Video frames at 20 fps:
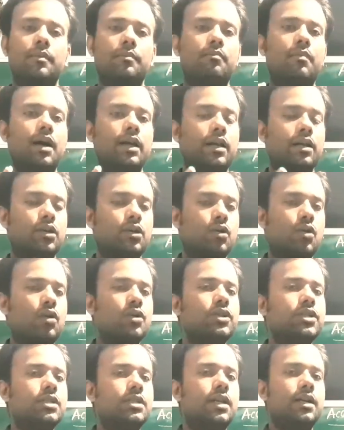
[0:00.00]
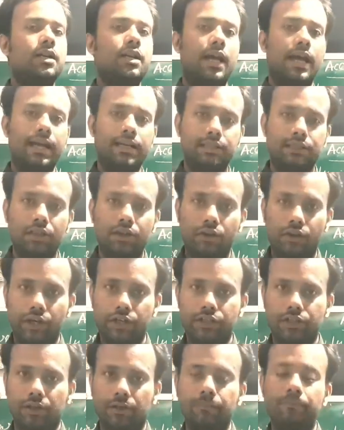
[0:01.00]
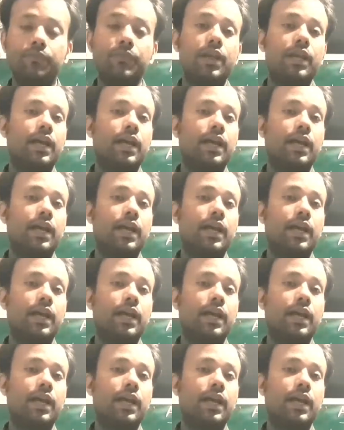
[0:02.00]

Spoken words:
by a constant acceleration,